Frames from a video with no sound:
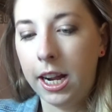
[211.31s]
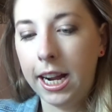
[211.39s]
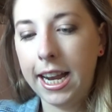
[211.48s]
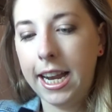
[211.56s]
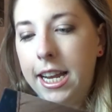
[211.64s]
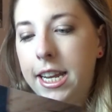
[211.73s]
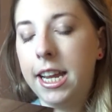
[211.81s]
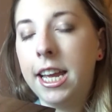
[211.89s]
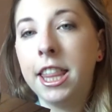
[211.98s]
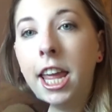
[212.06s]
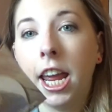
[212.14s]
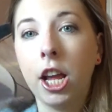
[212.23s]
And
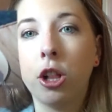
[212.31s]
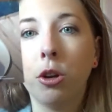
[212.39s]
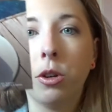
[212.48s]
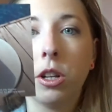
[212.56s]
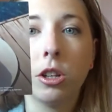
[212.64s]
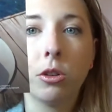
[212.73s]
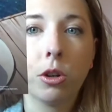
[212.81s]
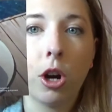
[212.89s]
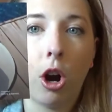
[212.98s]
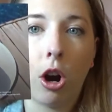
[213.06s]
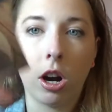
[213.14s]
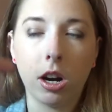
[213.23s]
they include a little
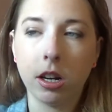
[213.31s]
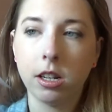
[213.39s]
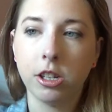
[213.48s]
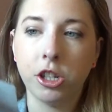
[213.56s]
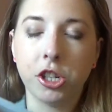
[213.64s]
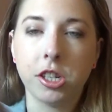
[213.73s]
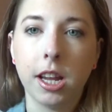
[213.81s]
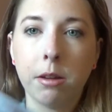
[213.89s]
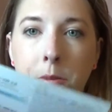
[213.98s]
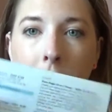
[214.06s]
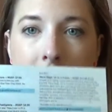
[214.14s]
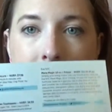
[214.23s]
card, just like
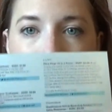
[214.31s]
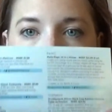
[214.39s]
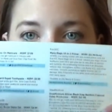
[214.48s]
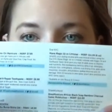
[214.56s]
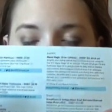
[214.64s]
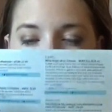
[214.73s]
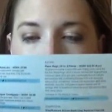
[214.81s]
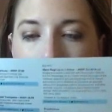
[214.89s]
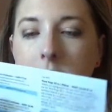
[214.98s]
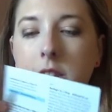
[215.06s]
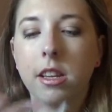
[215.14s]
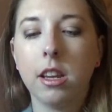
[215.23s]
BoxyCharm
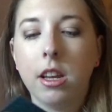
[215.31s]
does,